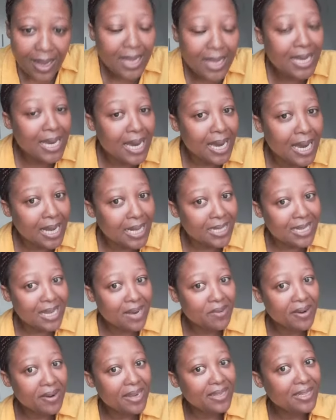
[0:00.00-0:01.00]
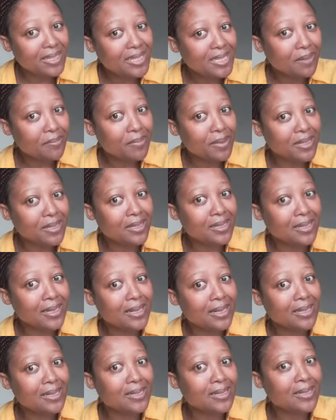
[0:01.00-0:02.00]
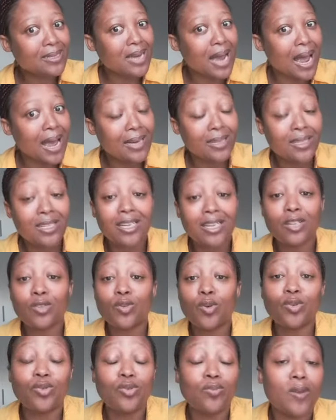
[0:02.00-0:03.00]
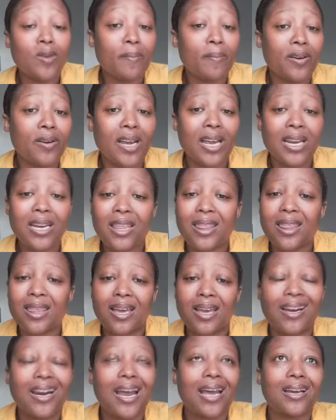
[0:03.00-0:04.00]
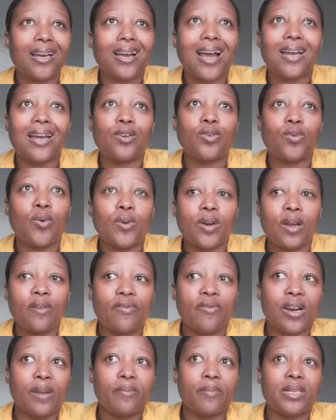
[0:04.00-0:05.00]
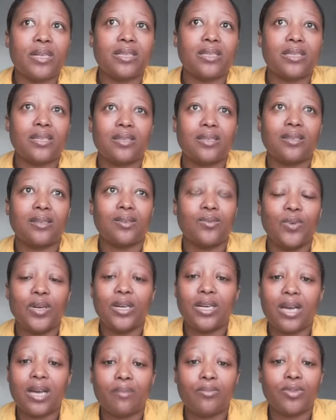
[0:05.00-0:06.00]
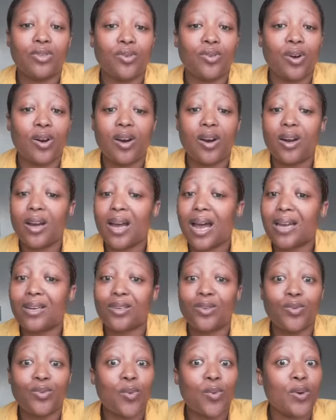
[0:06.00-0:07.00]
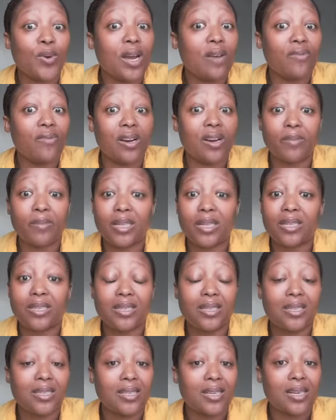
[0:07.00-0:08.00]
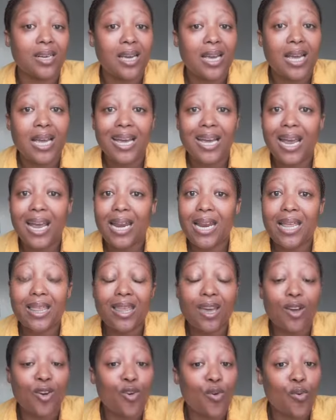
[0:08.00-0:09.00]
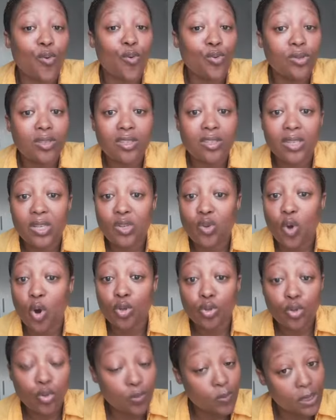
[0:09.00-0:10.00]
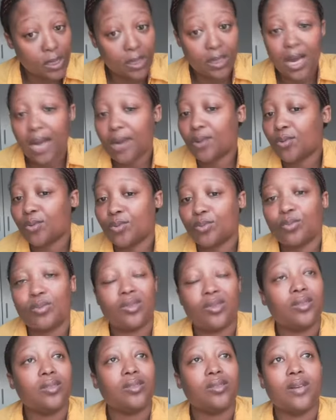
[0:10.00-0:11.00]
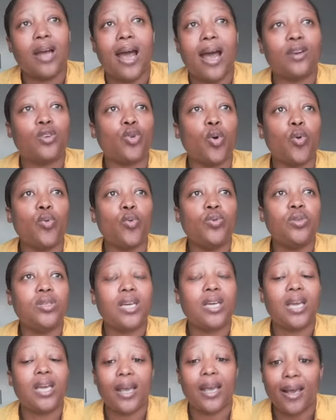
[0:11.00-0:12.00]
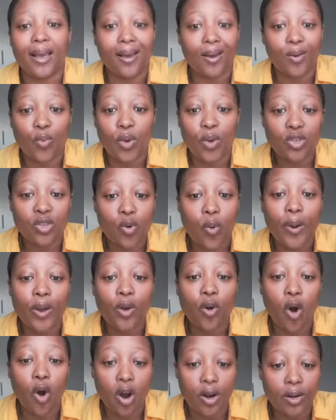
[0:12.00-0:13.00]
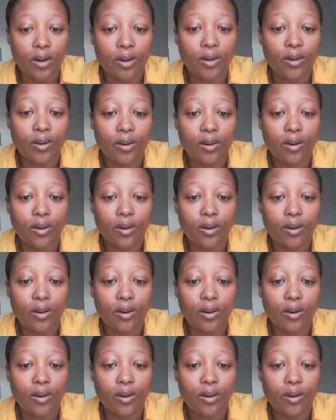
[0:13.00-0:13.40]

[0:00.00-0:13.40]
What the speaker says: Yes, the relationship is tight. She can talk to me about anything. Like, I don't have limits. When it comes to her, I don't have limits. Anything goes, talk to me. I don't care what's going on.